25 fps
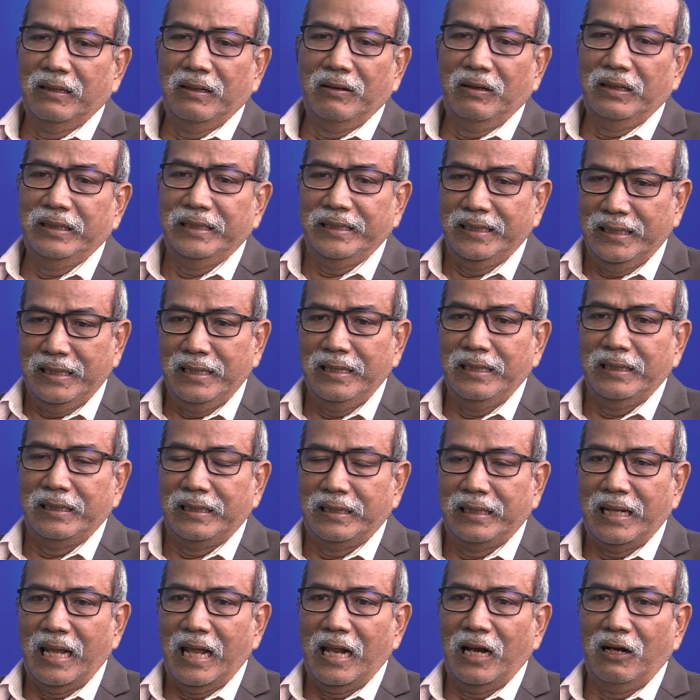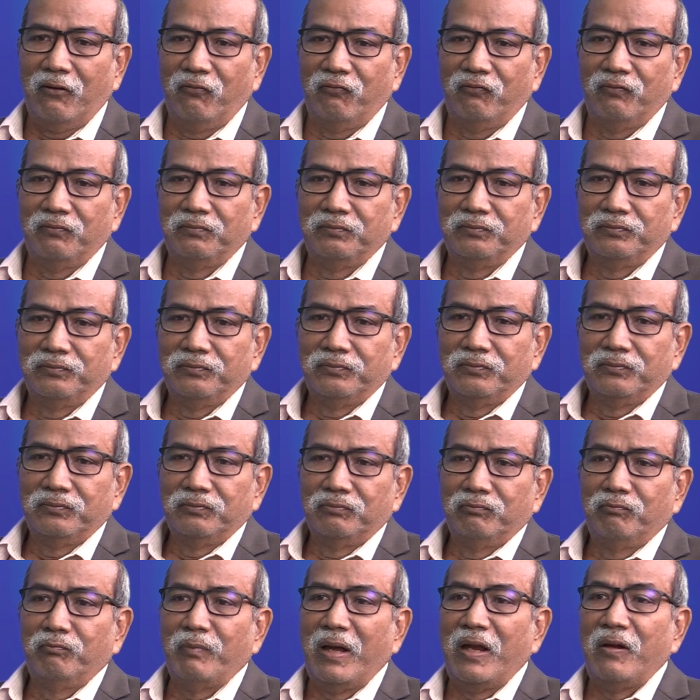year itself,
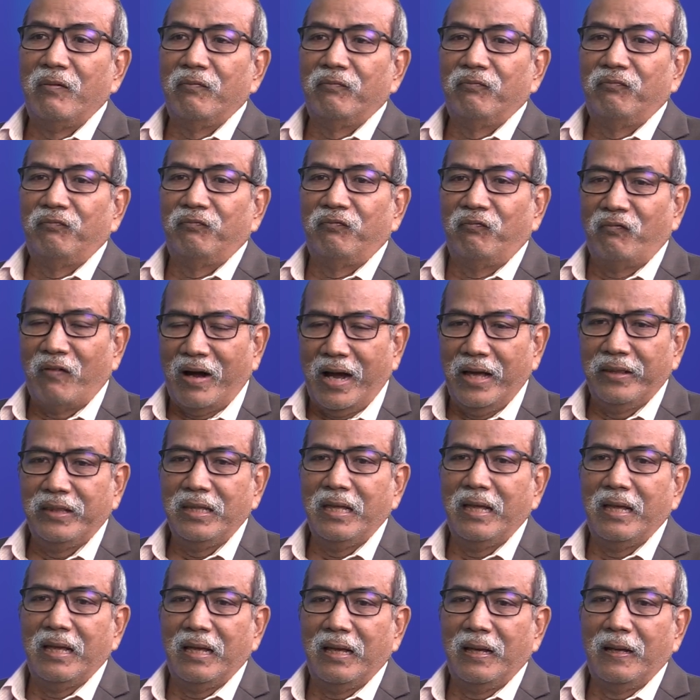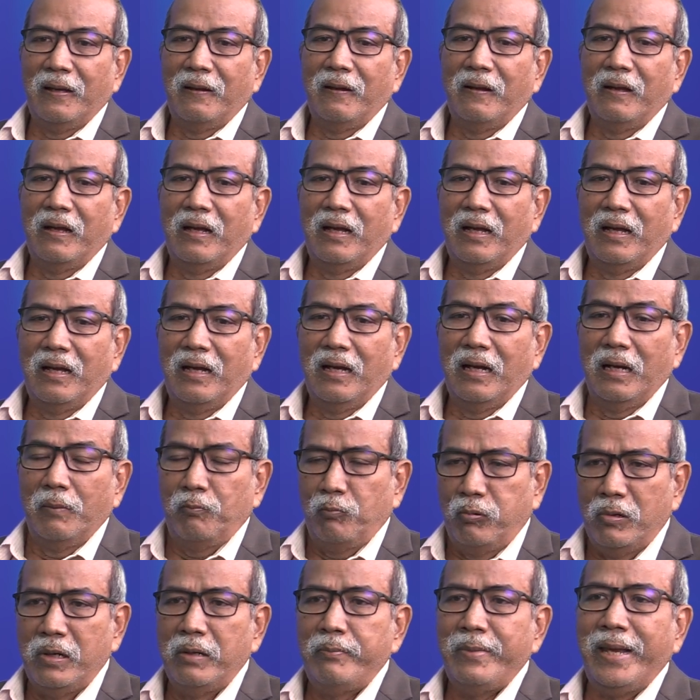my father, a
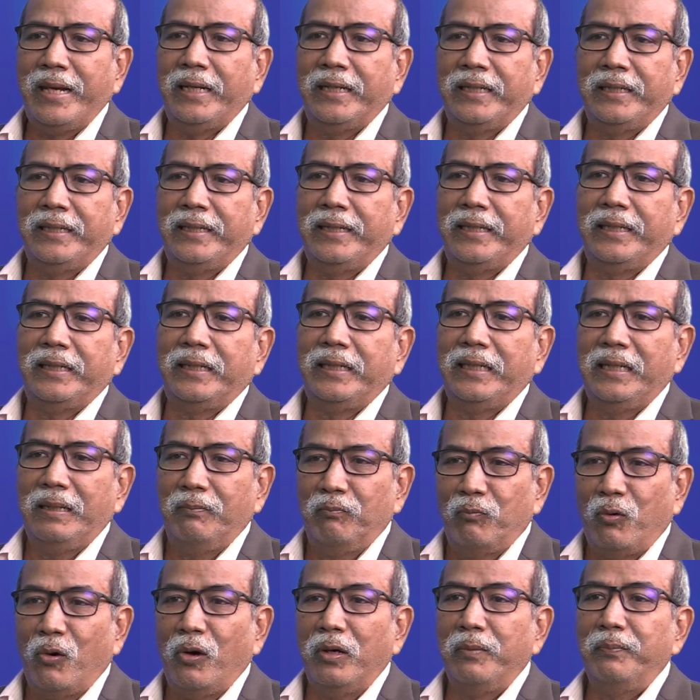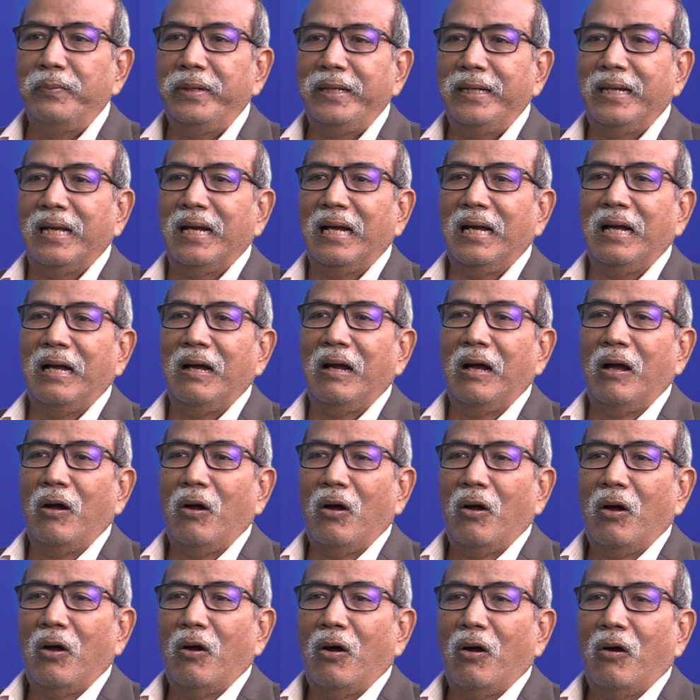poor man indeed, he bought me a
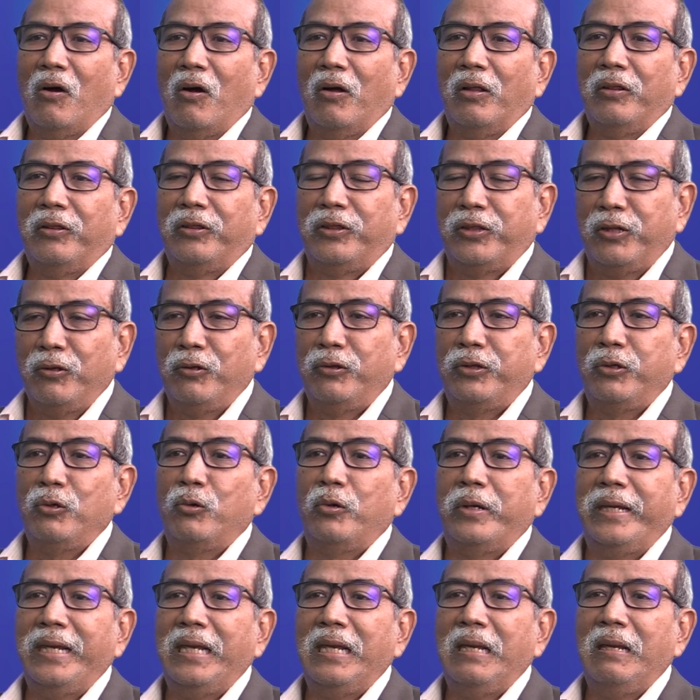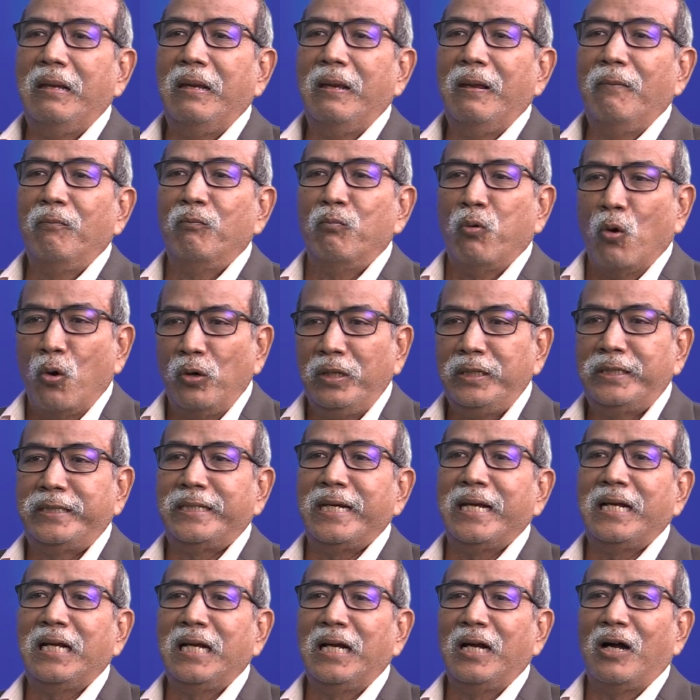Suzuki bone
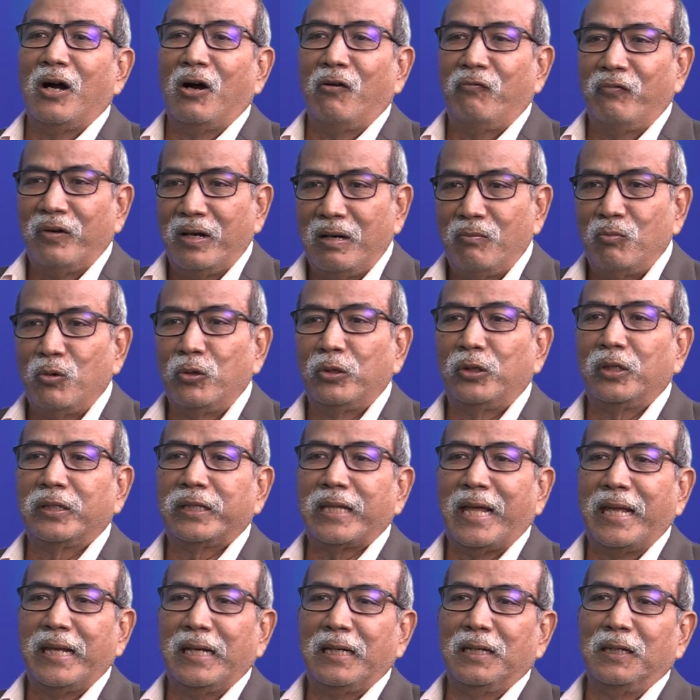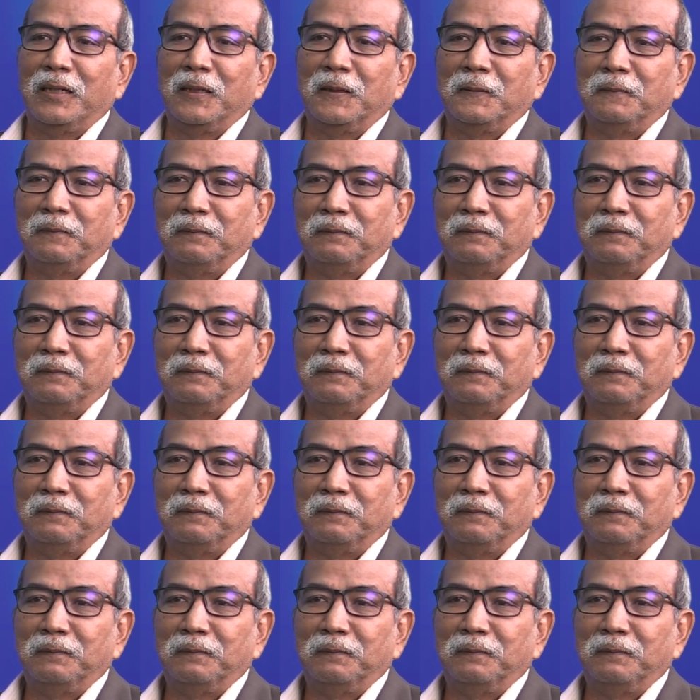shaker of a motorcycle.